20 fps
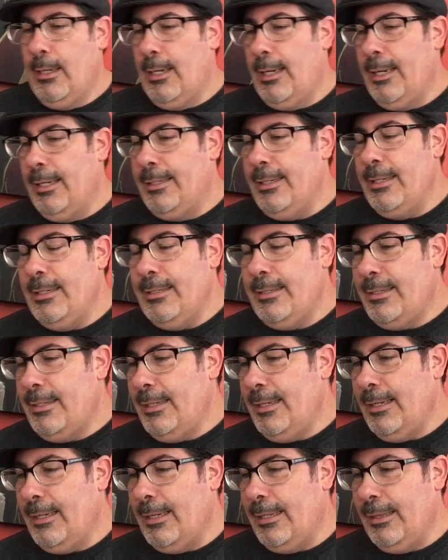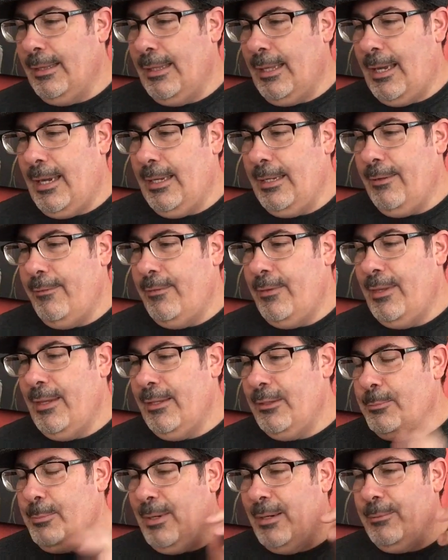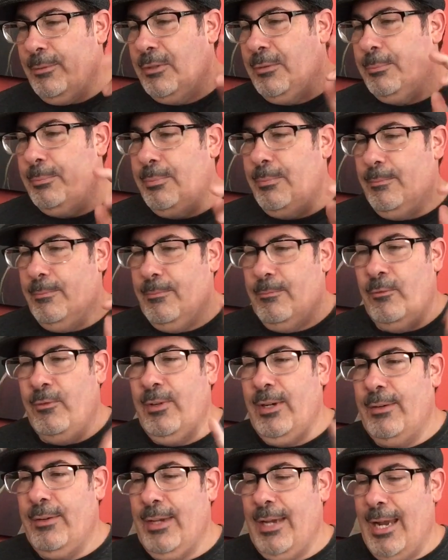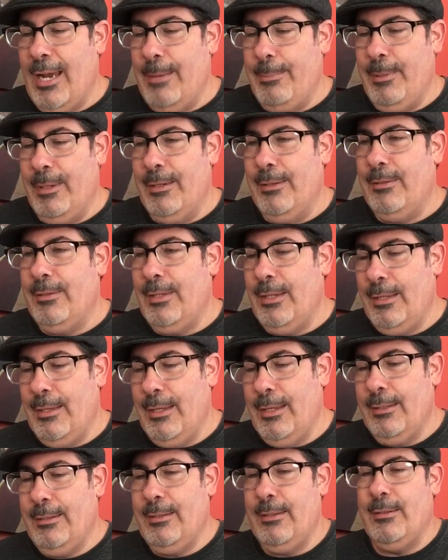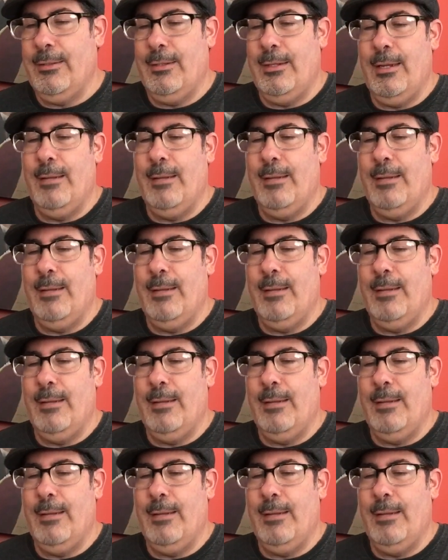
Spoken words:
I didn't see a lot of this, but I'm very happy to see this. This is